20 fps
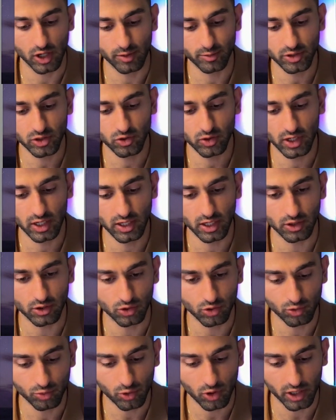So I'm going to create a
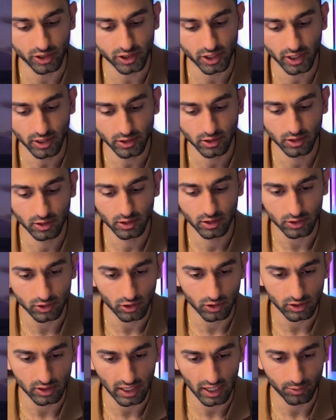new project. It's
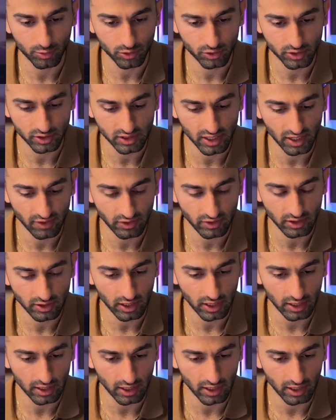currently April 7th,